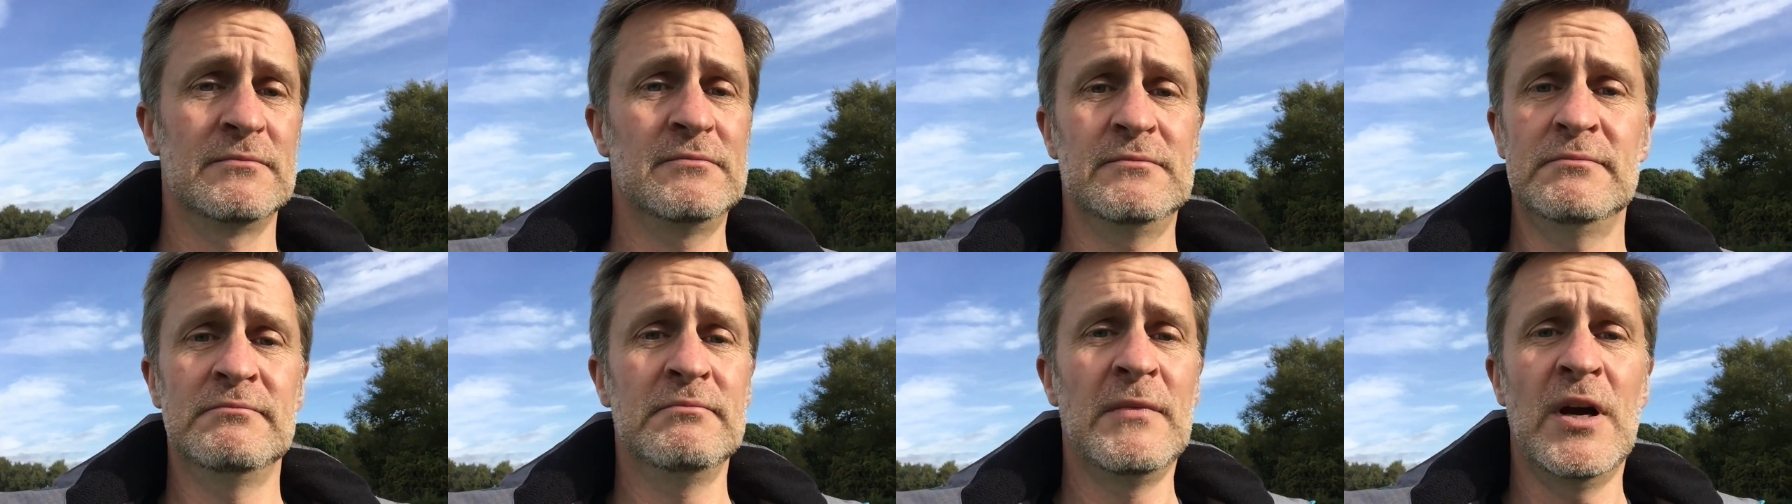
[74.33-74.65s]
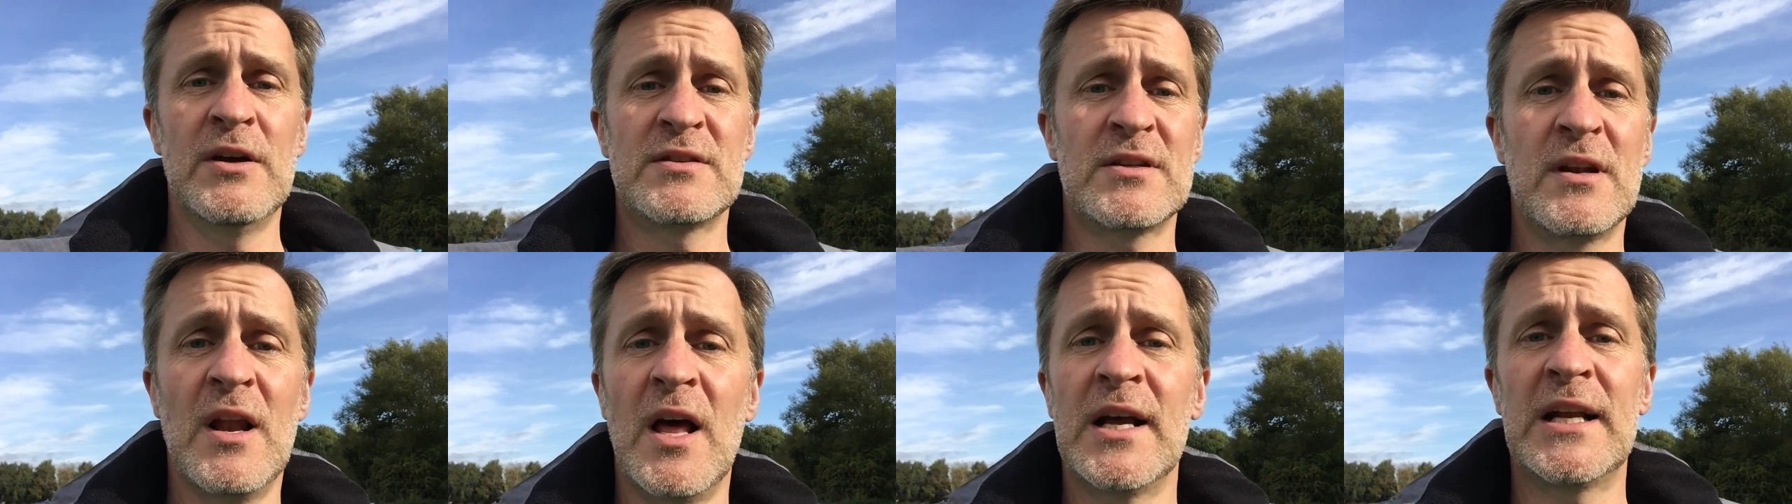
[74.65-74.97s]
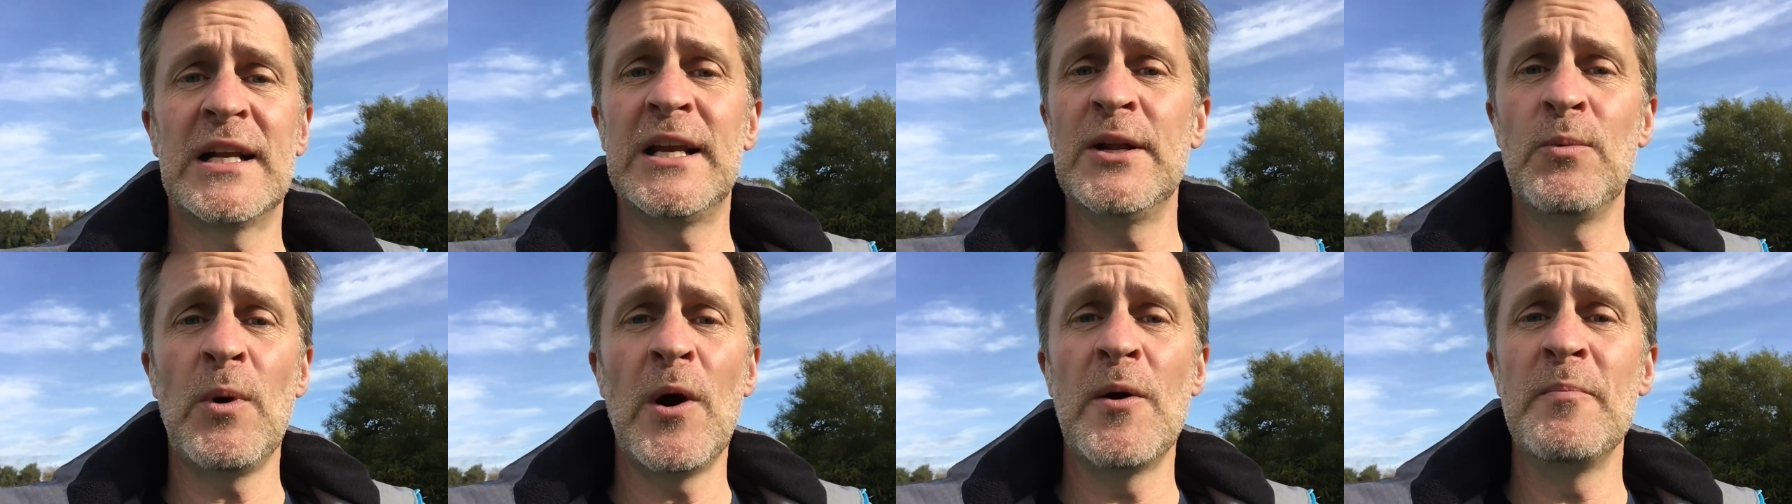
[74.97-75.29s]
most
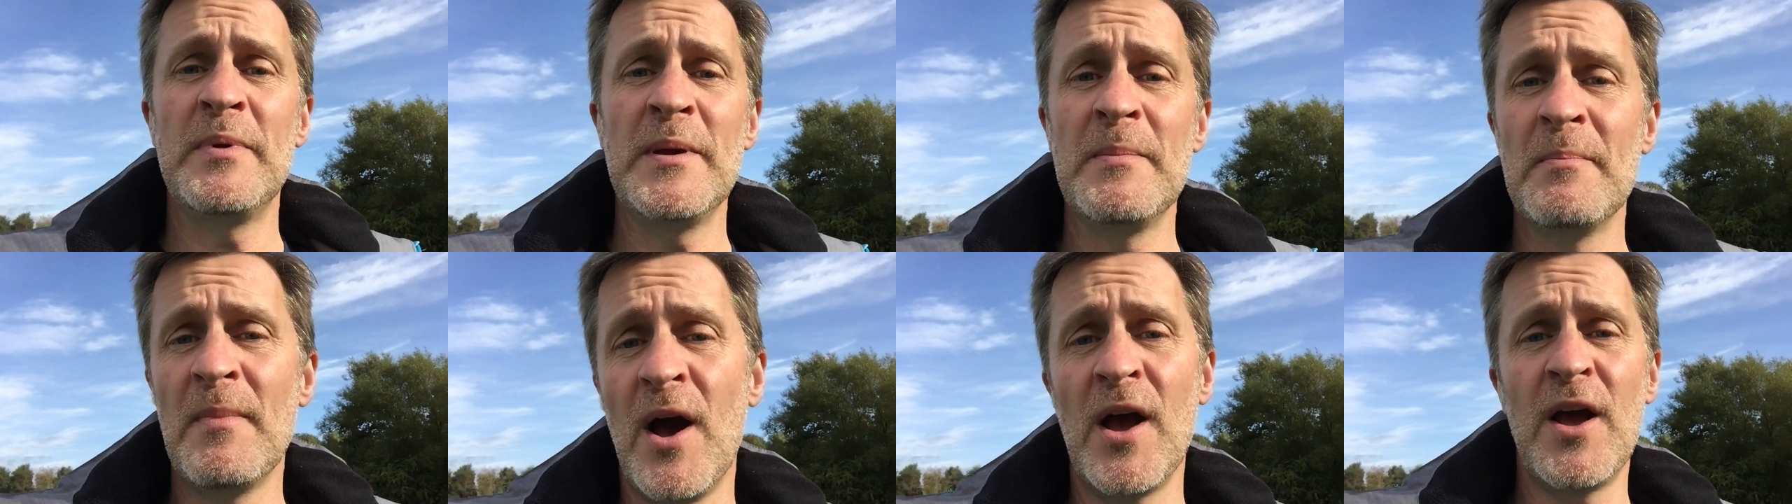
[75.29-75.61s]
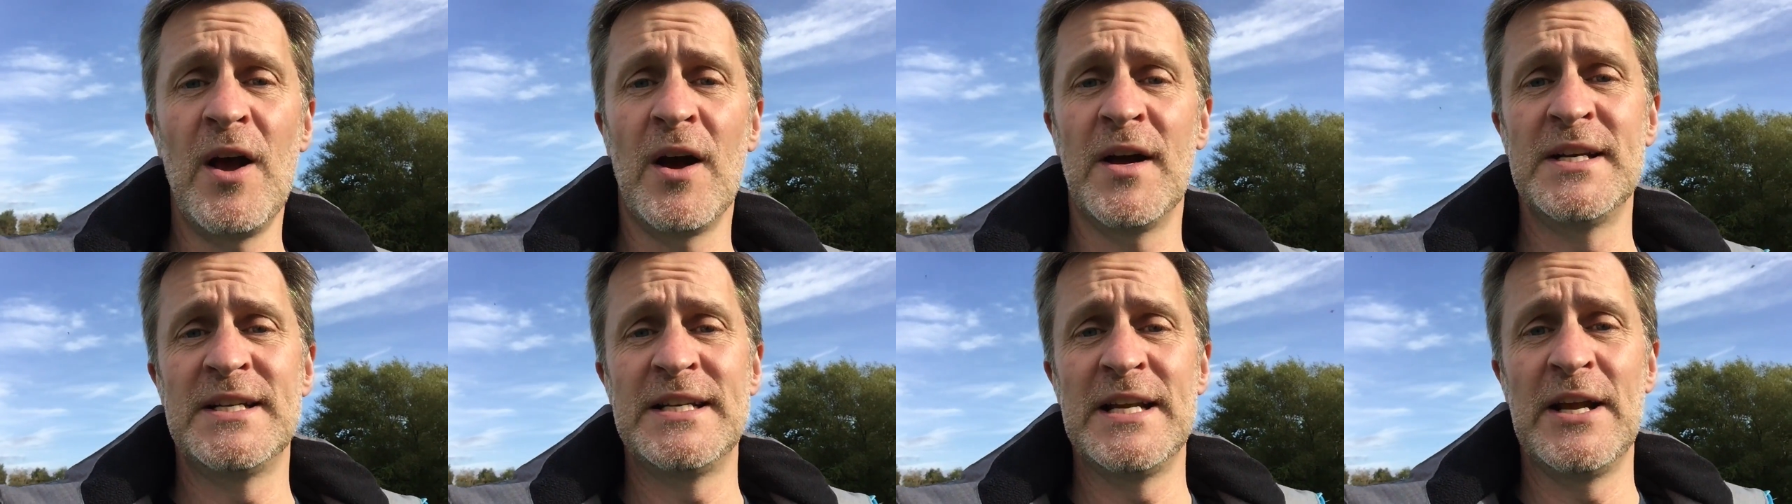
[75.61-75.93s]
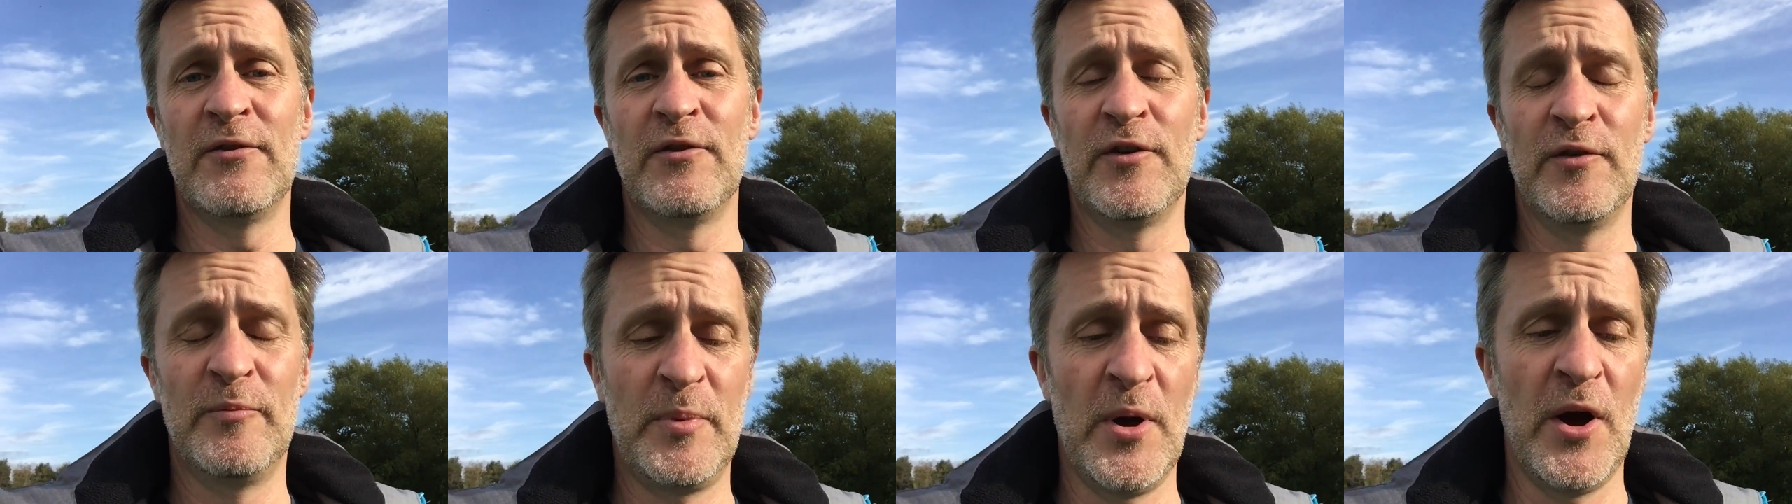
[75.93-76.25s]
likely won't be my idea of